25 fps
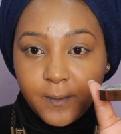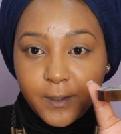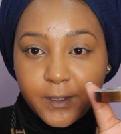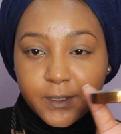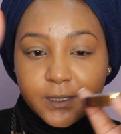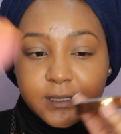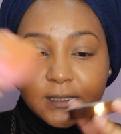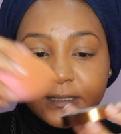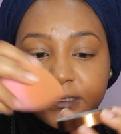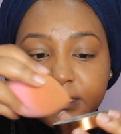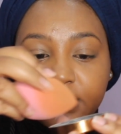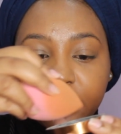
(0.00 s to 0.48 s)
I'm
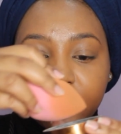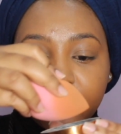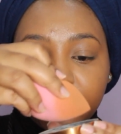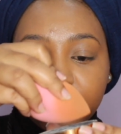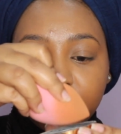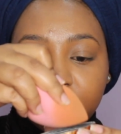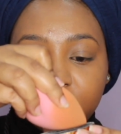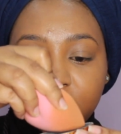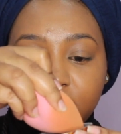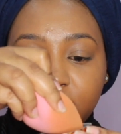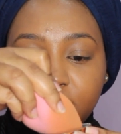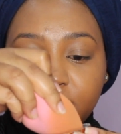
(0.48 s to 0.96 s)
gonna
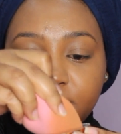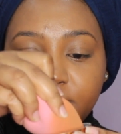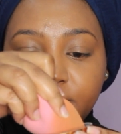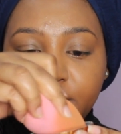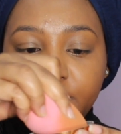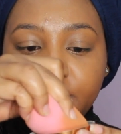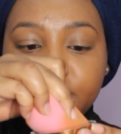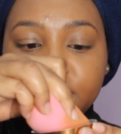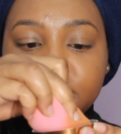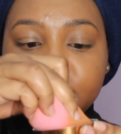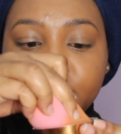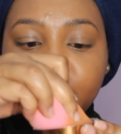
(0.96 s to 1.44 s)
take
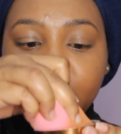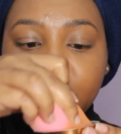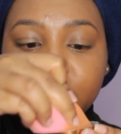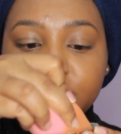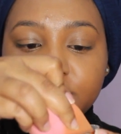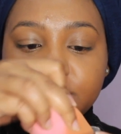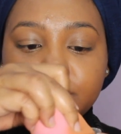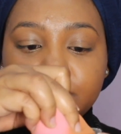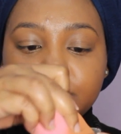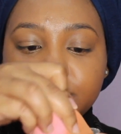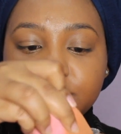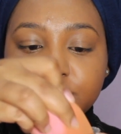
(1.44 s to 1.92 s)
my
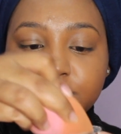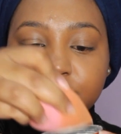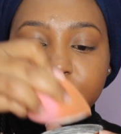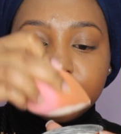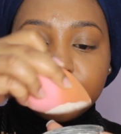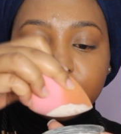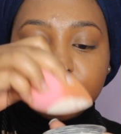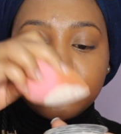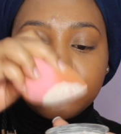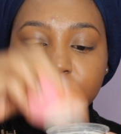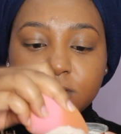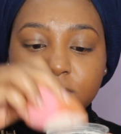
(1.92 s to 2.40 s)
sponge,
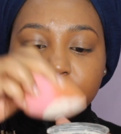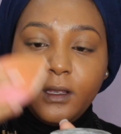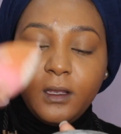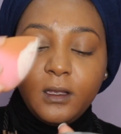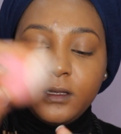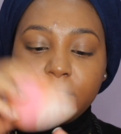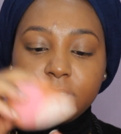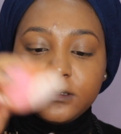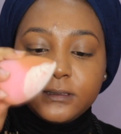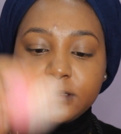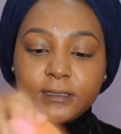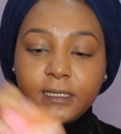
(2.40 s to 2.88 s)

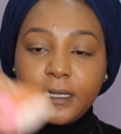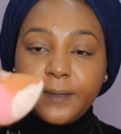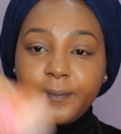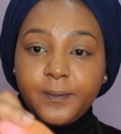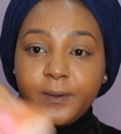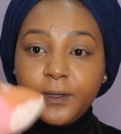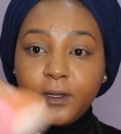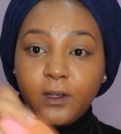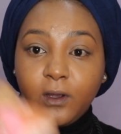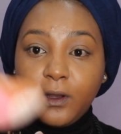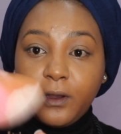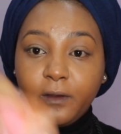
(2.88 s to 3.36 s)

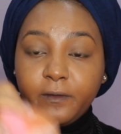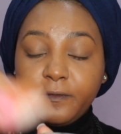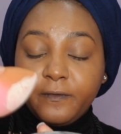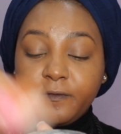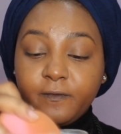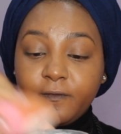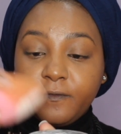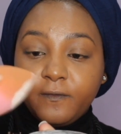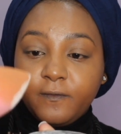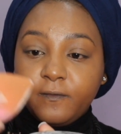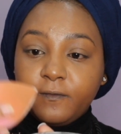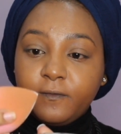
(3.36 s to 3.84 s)
tapping
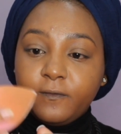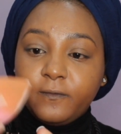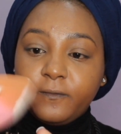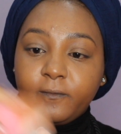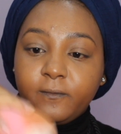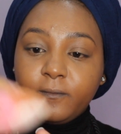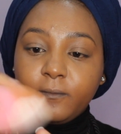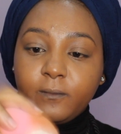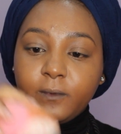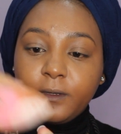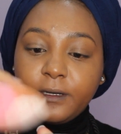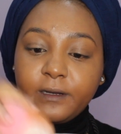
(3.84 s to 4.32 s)
off
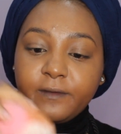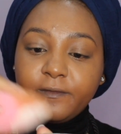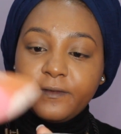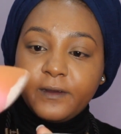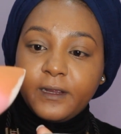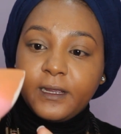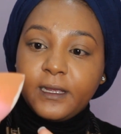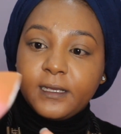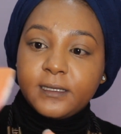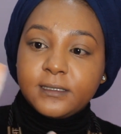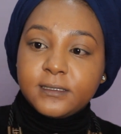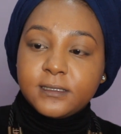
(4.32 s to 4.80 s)
whatever
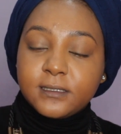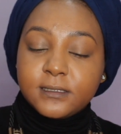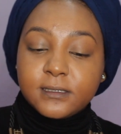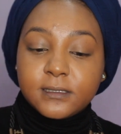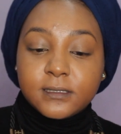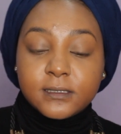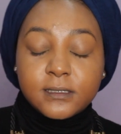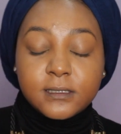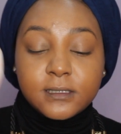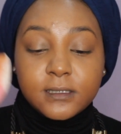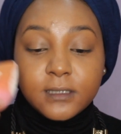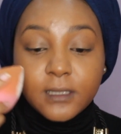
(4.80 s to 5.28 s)

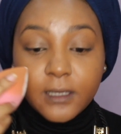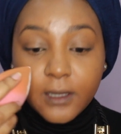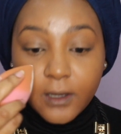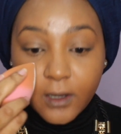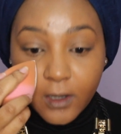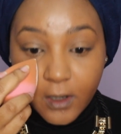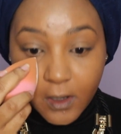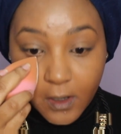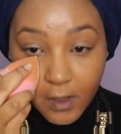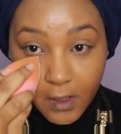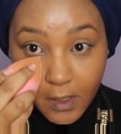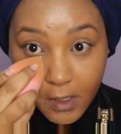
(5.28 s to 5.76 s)
excess is
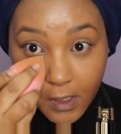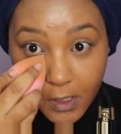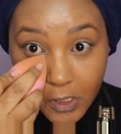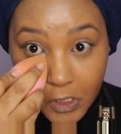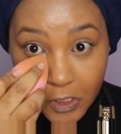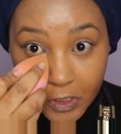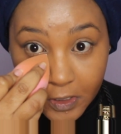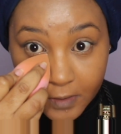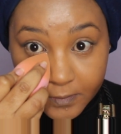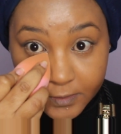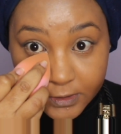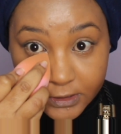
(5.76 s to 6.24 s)
there,
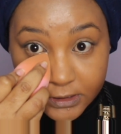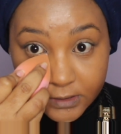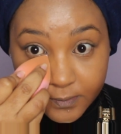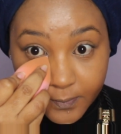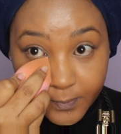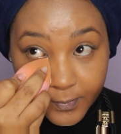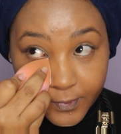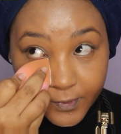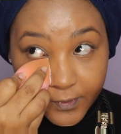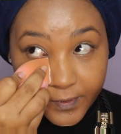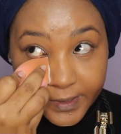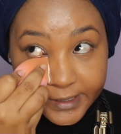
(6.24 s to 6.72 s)
and I'm
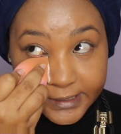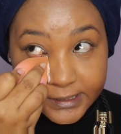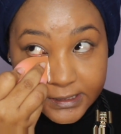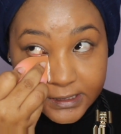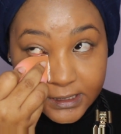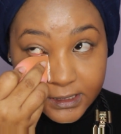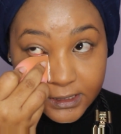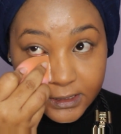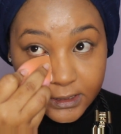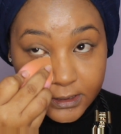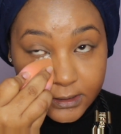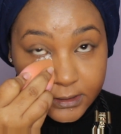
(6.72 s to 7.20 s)
just
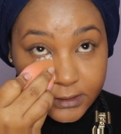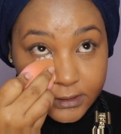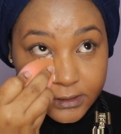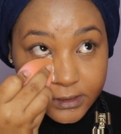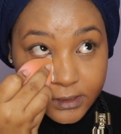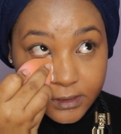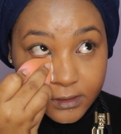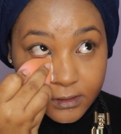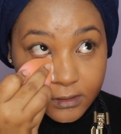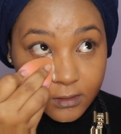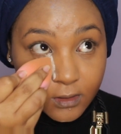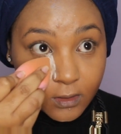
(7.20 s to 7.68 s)
pressing
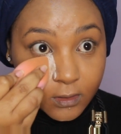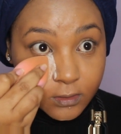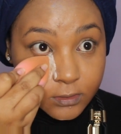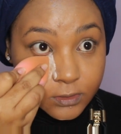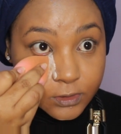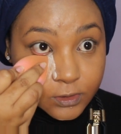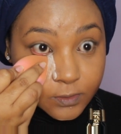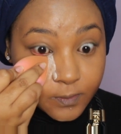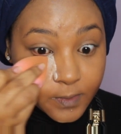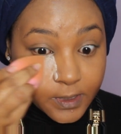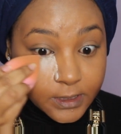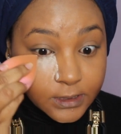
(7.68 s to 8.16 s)
it
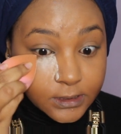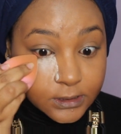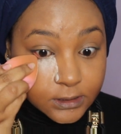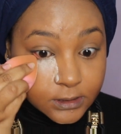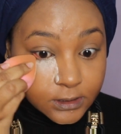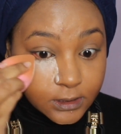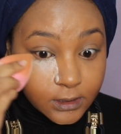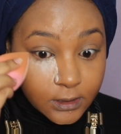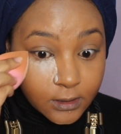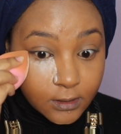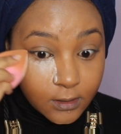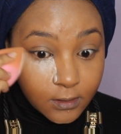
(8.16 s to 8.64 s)
onto my
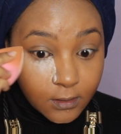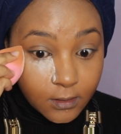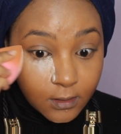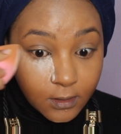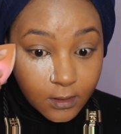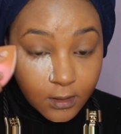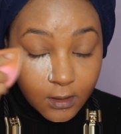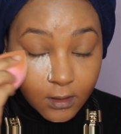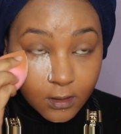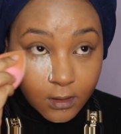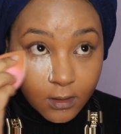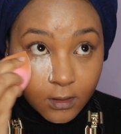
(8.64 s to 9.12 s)
skin,
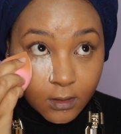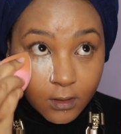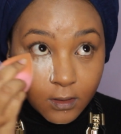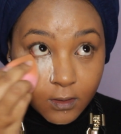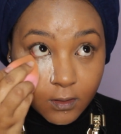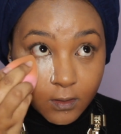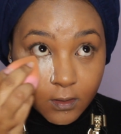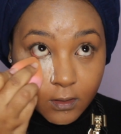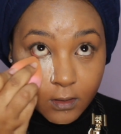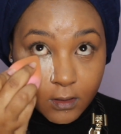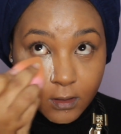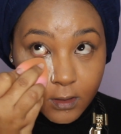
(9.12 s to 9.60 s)

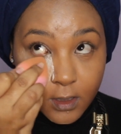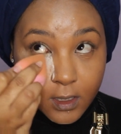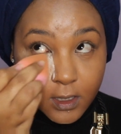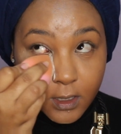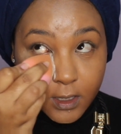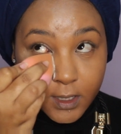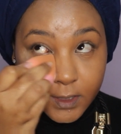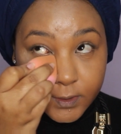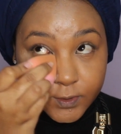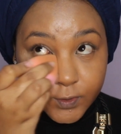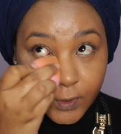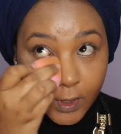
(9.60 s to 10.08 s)

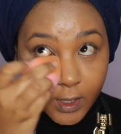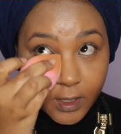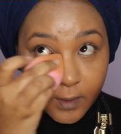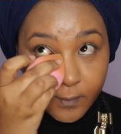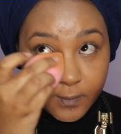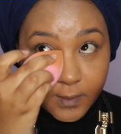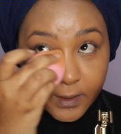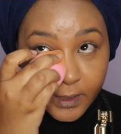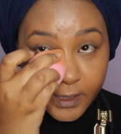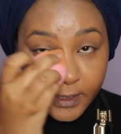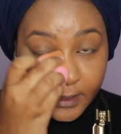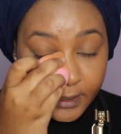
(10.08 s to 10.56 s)
and I'm trying
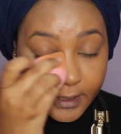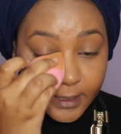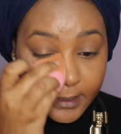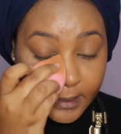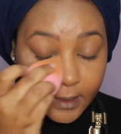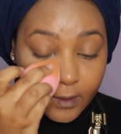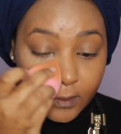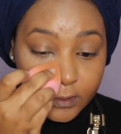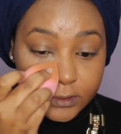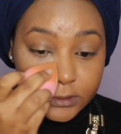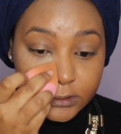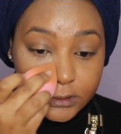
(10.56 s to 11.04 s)
to blend it
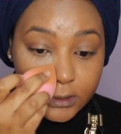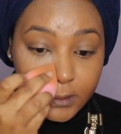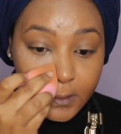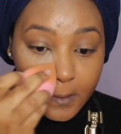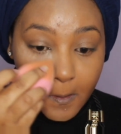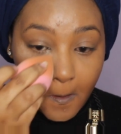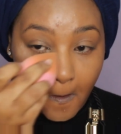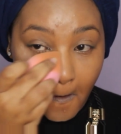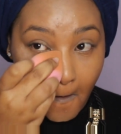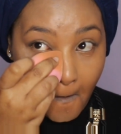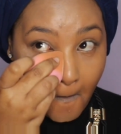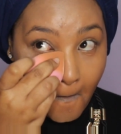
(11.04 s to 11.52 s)
out
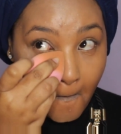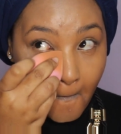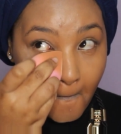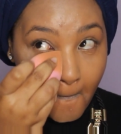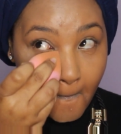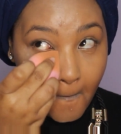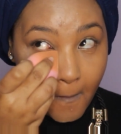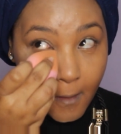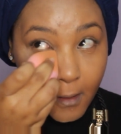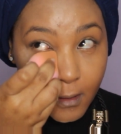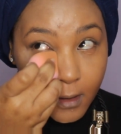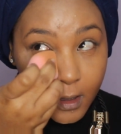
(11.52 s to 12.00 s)

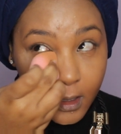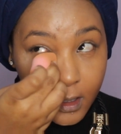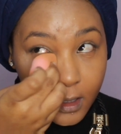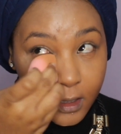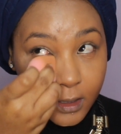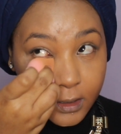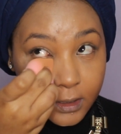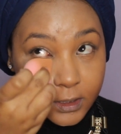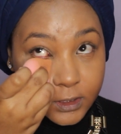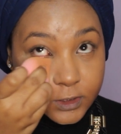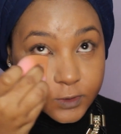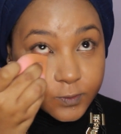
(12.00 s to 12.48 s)

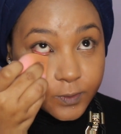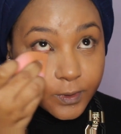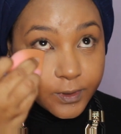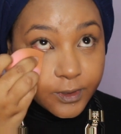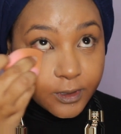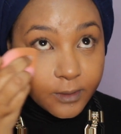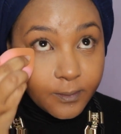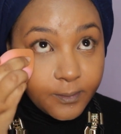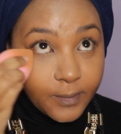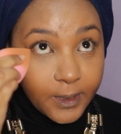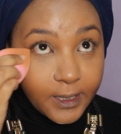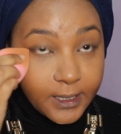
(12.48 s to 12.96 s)
because we're
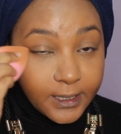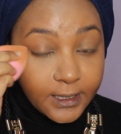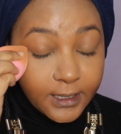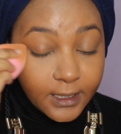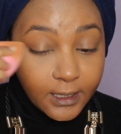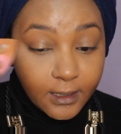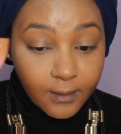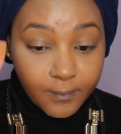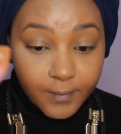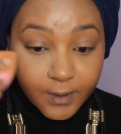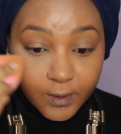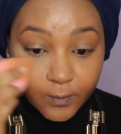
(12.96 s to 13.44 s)
not
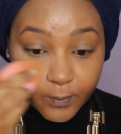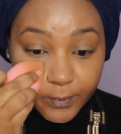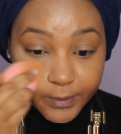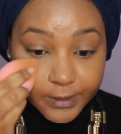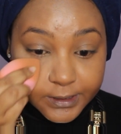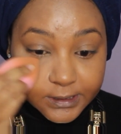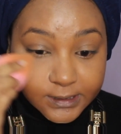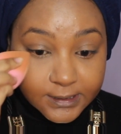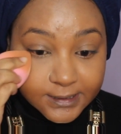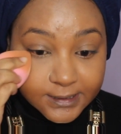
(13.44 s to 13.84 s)
baking but we're